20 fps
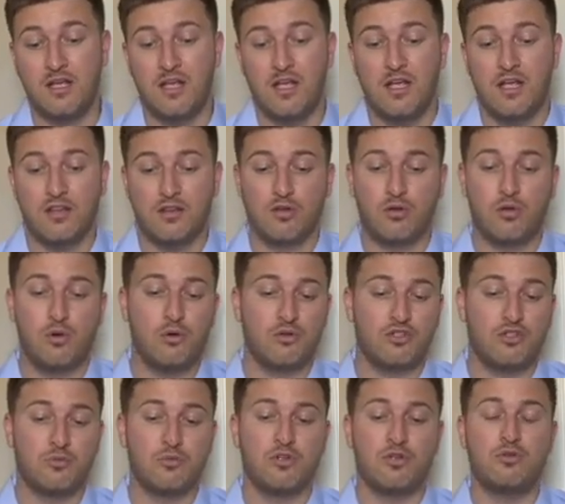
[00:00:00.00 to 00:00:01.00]
The goal is to
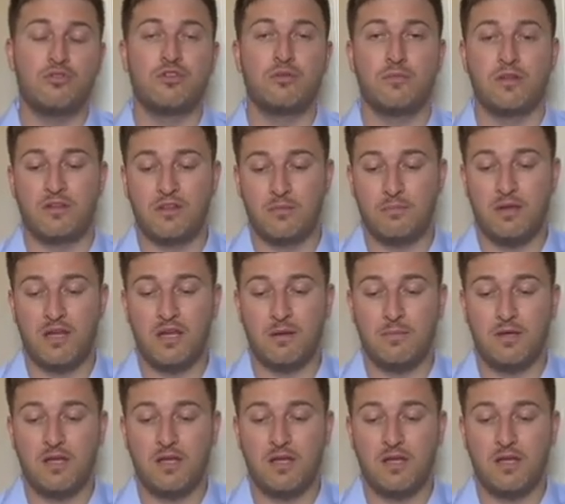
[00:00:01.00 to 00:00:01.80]
reduce your monthly payment,